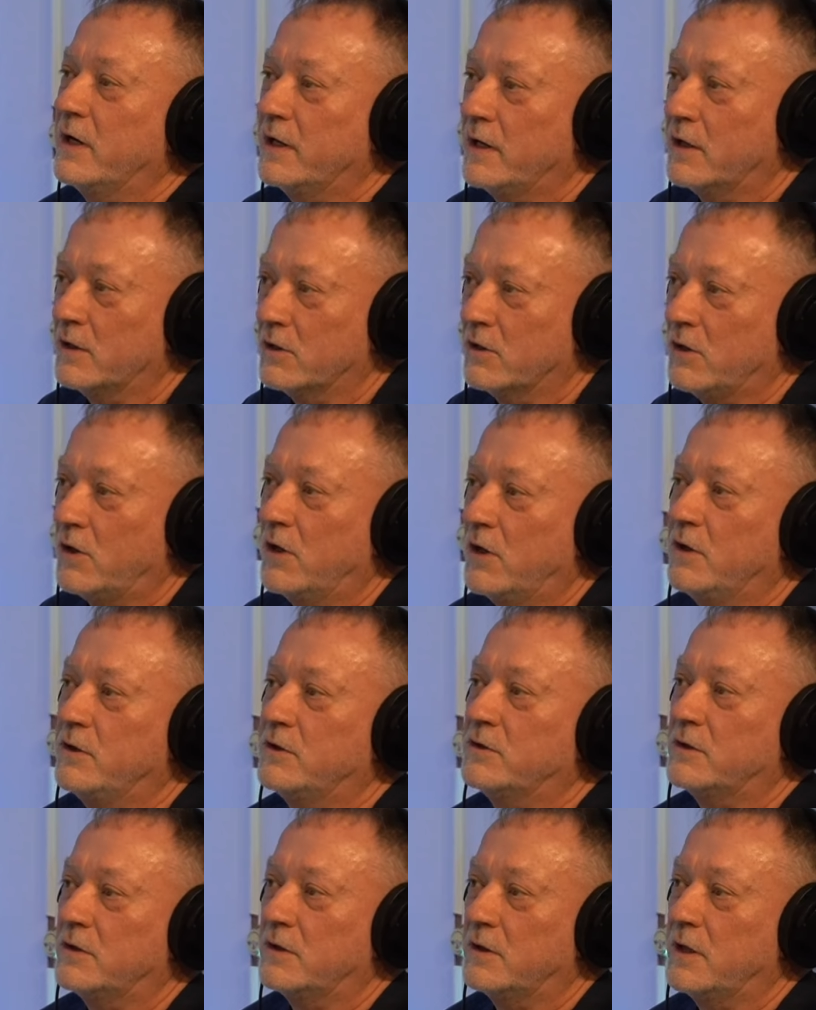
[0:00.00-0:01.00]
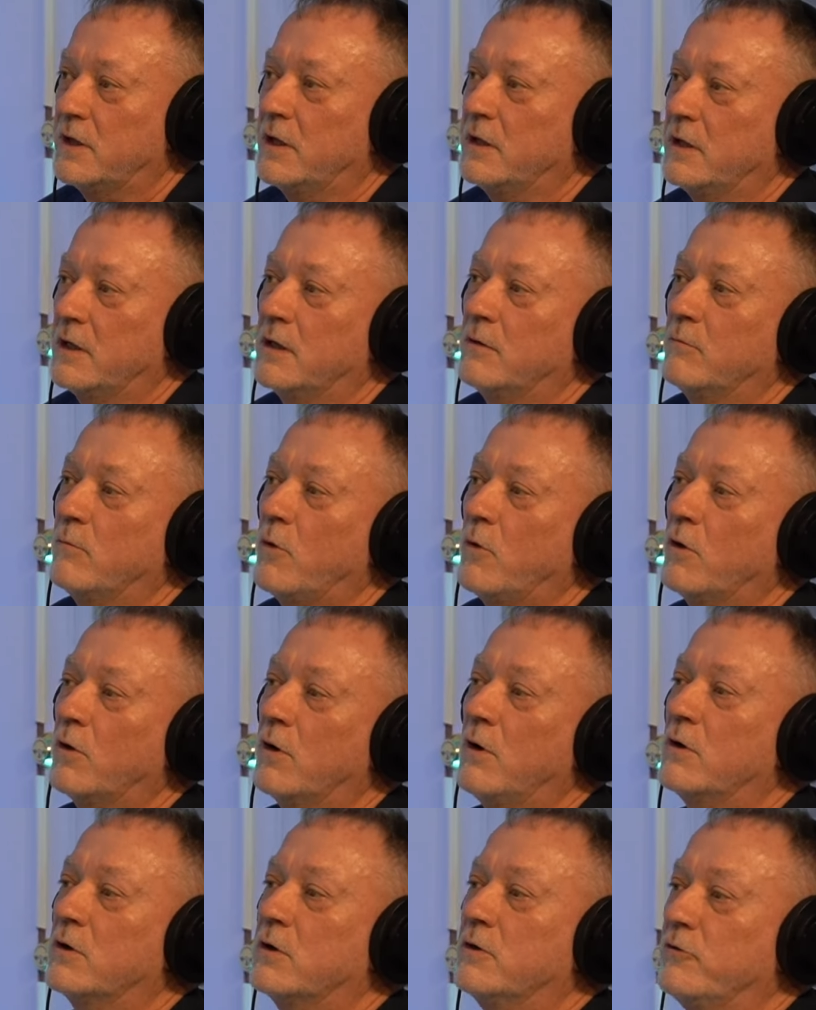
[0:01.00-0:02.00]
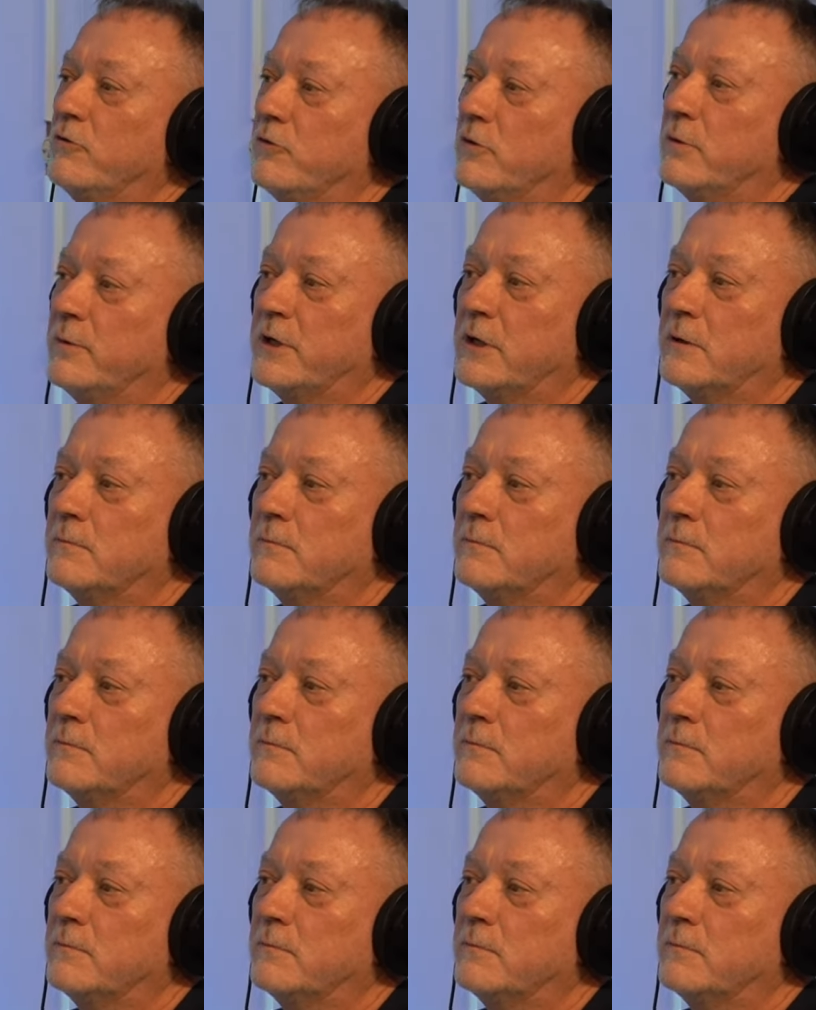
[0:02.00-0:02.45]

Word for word: and get larger and get more all consuming. And